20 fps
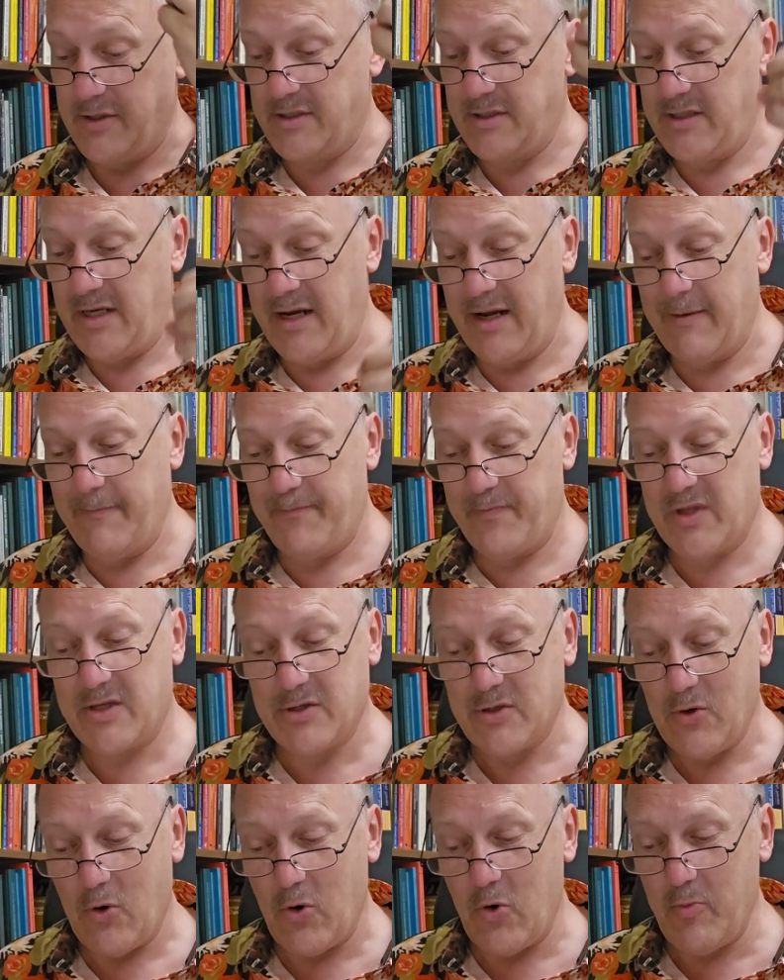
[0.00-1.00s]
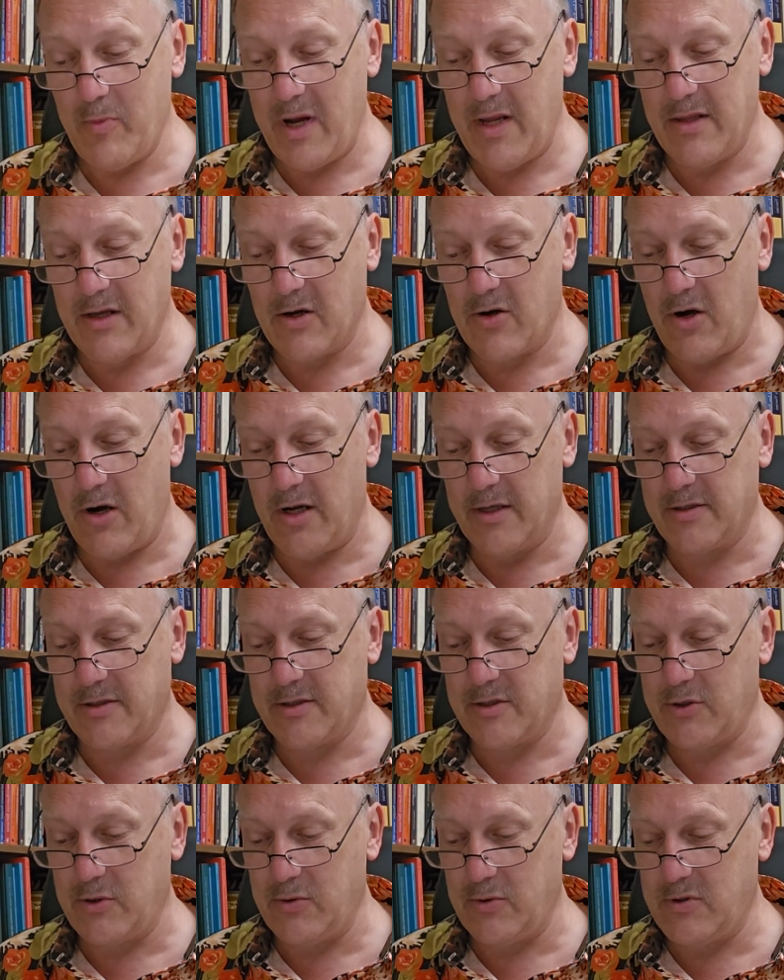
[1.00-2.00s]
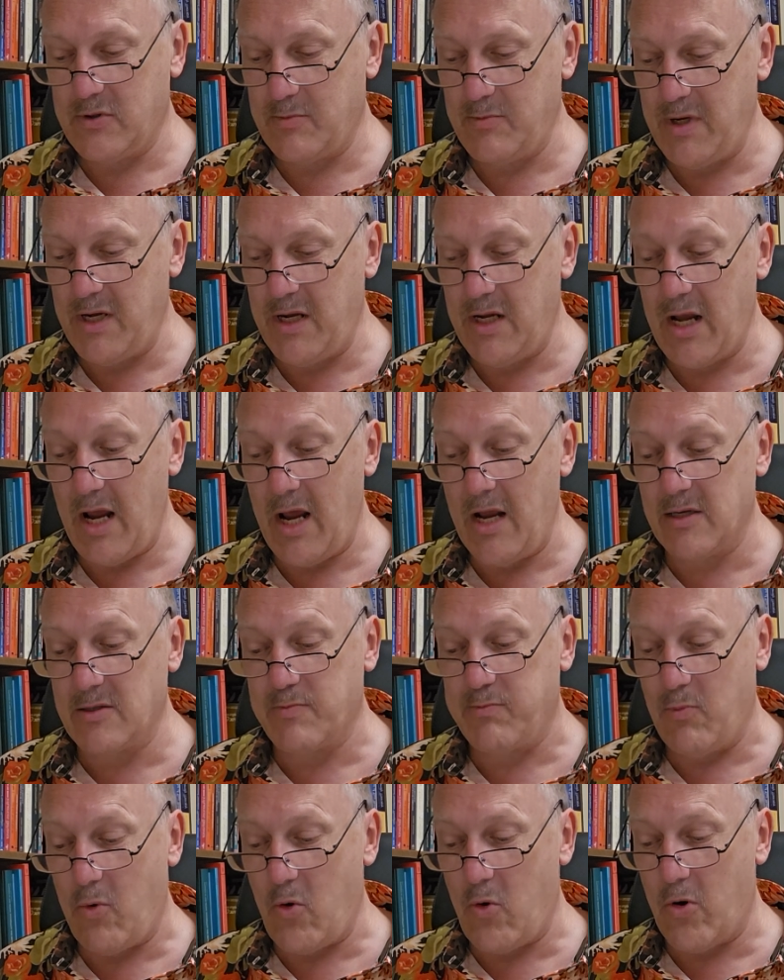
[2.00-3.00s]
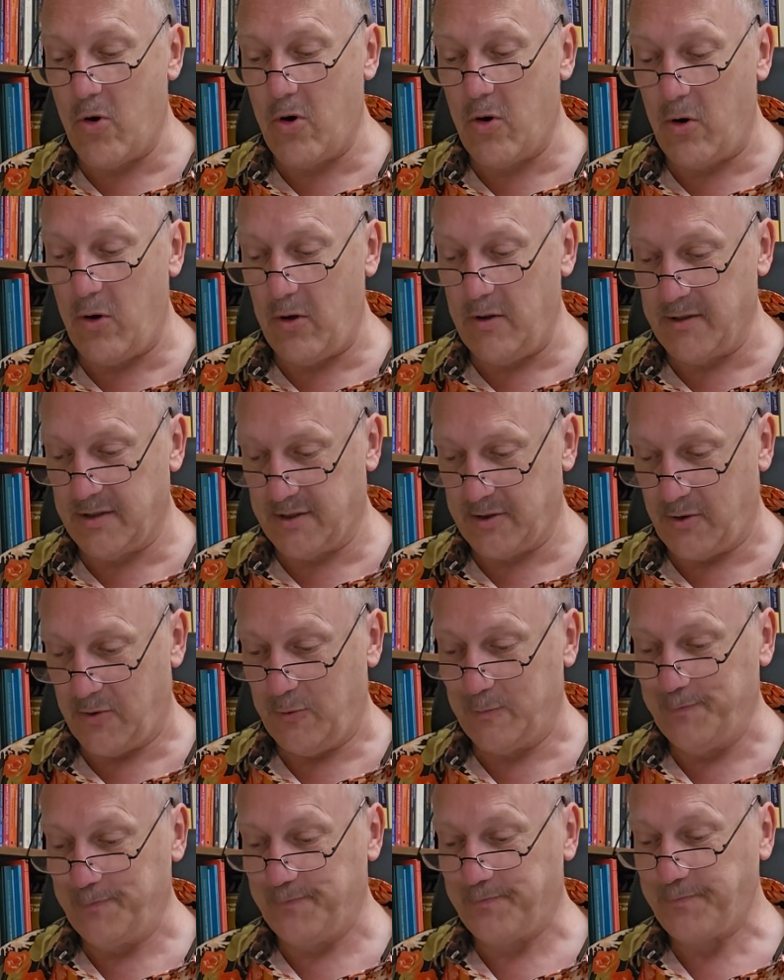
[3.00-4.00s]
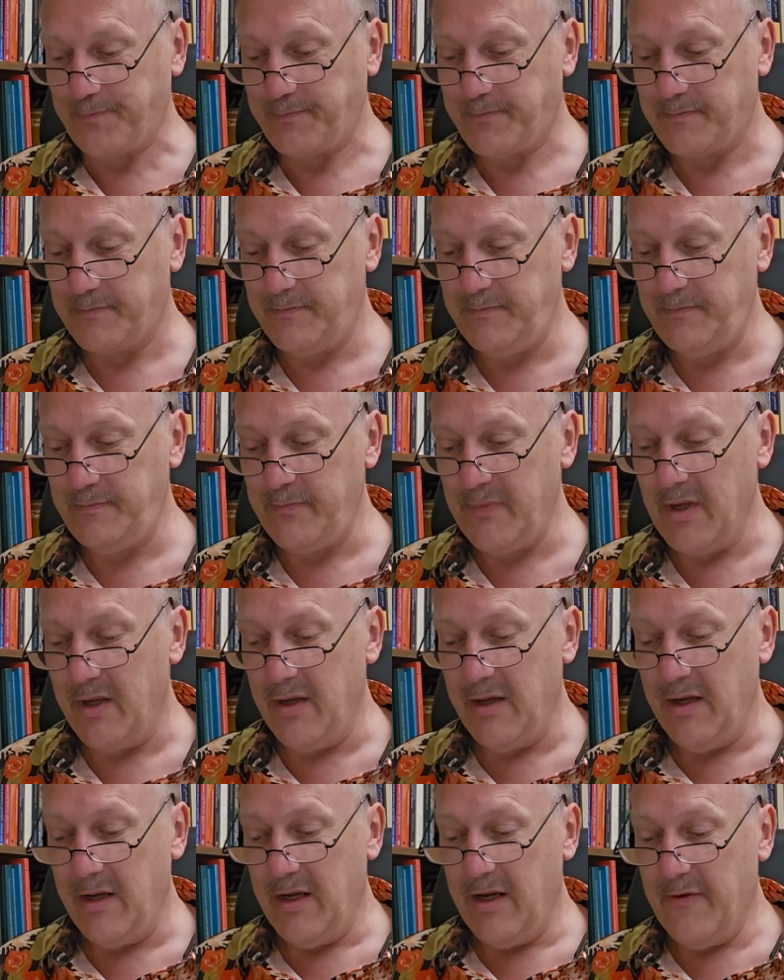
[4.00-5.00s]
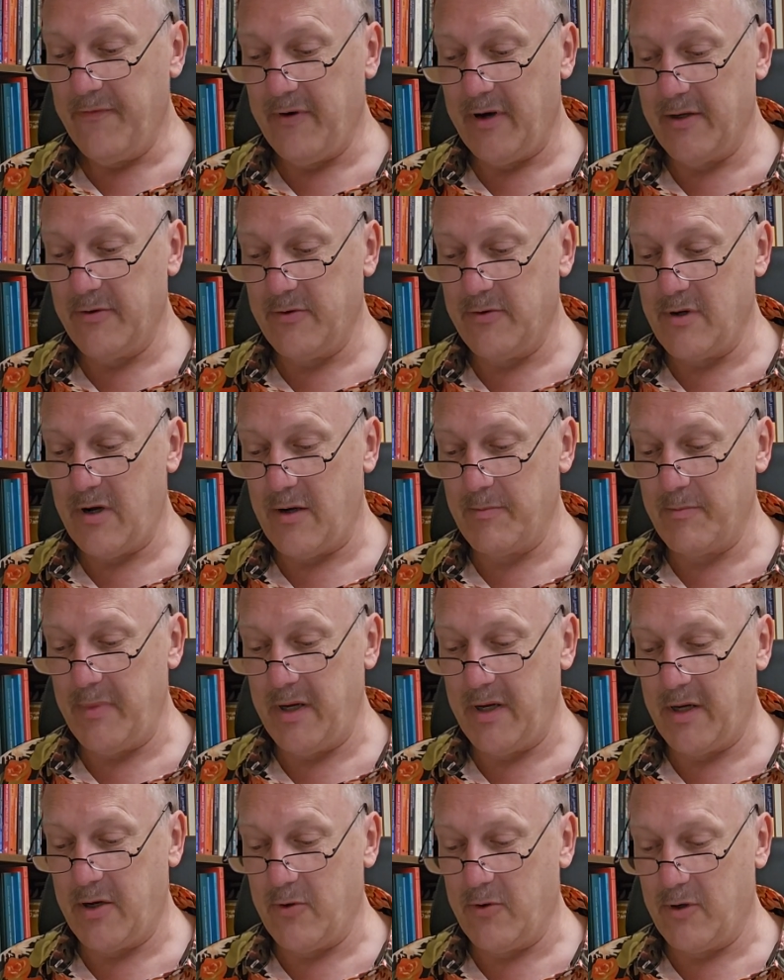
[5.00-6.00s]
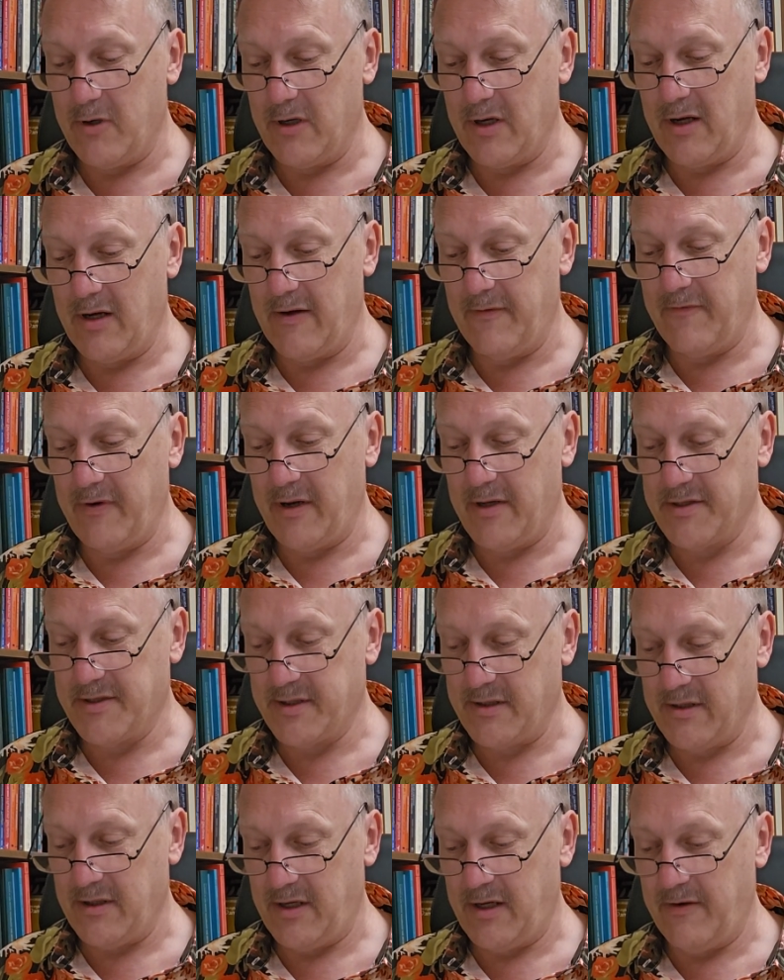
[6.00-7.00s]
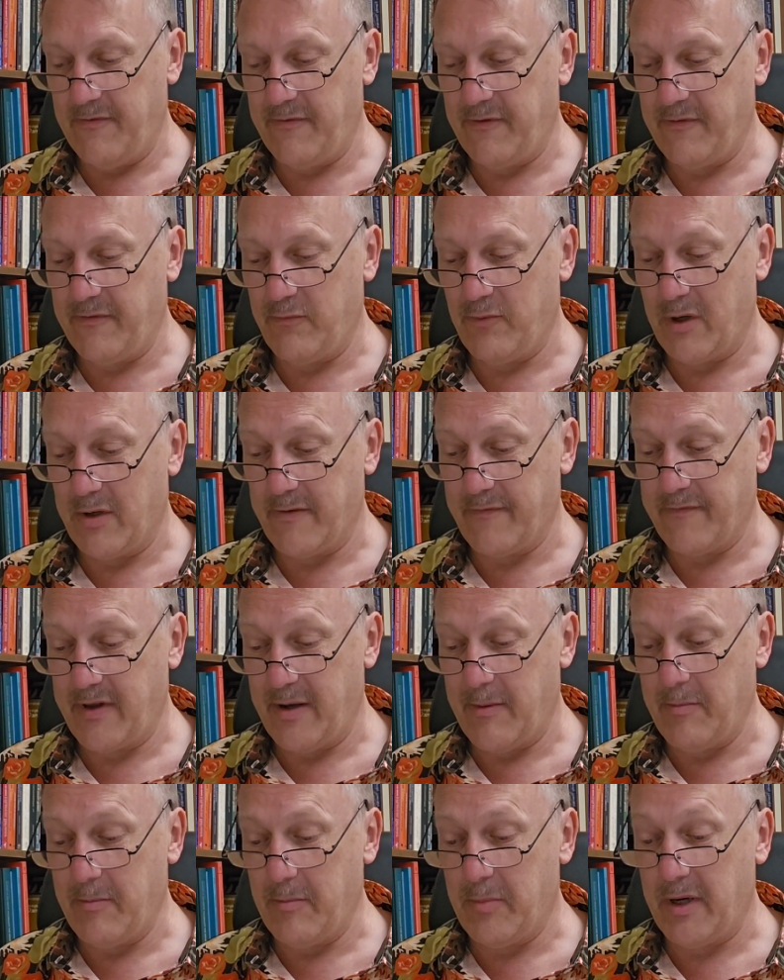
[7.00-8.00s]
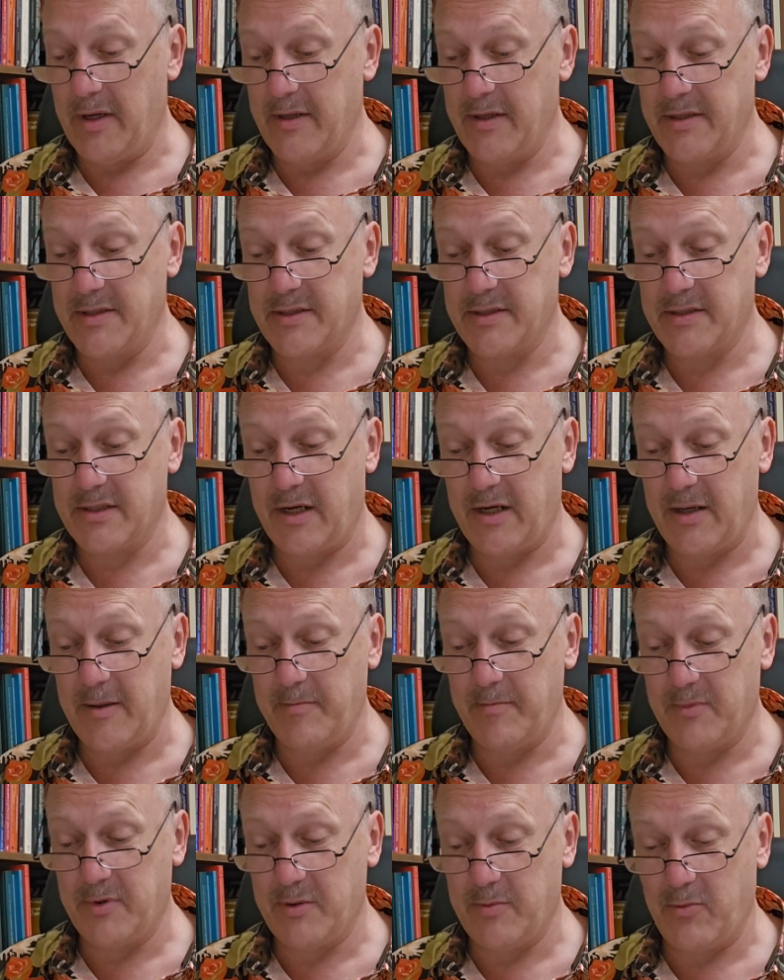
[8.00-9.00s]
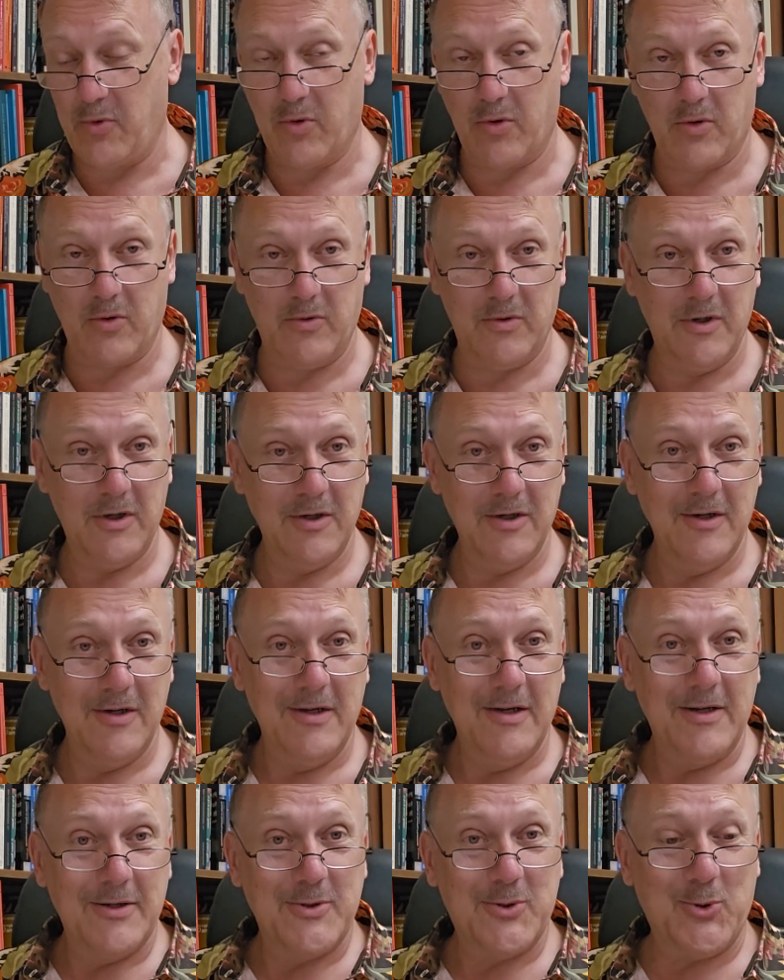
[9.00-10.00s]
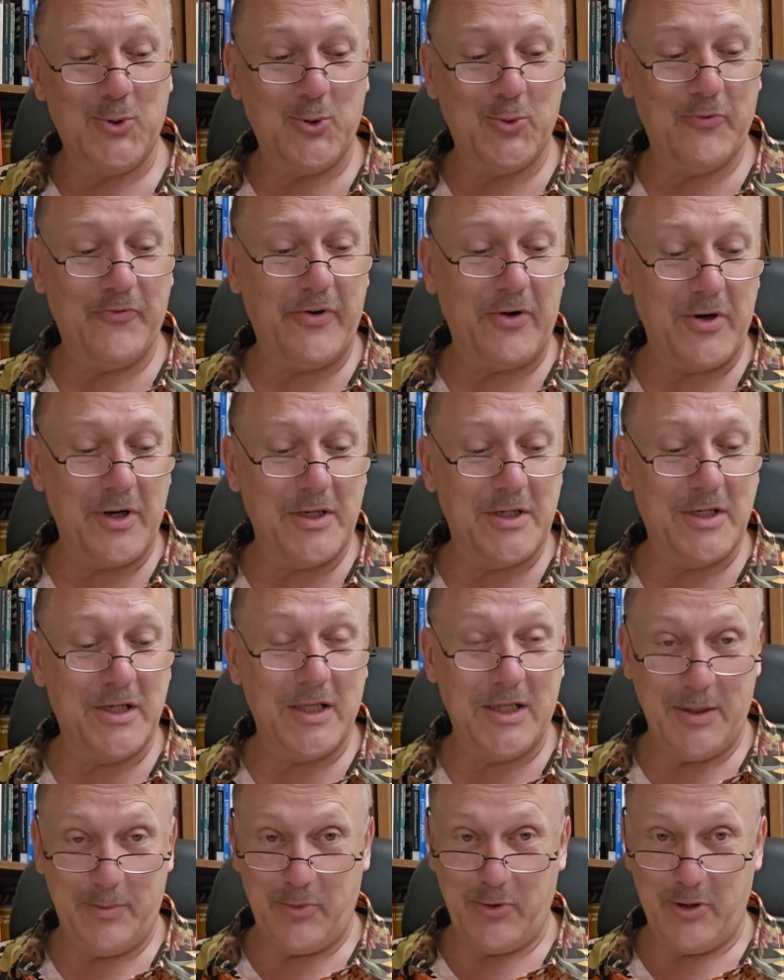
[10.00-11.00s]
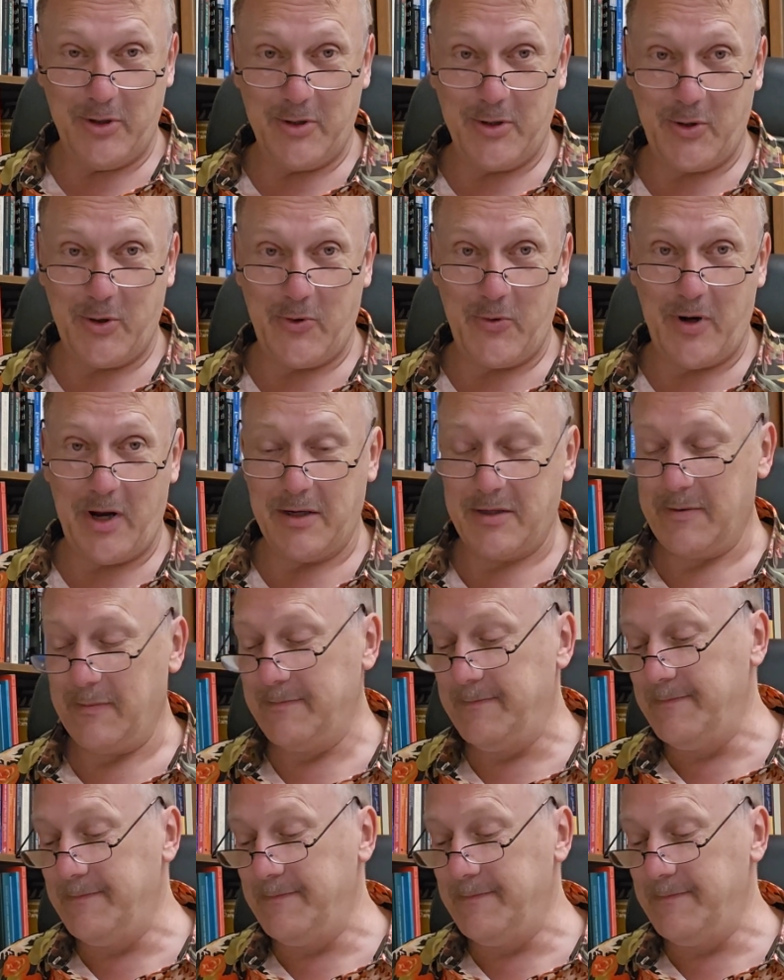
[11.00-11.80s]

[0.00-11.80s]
saying, "So may the gods do to me and more also." if I do not make your life as the life of one of them by this time tomorrow. So, very deliberate threat.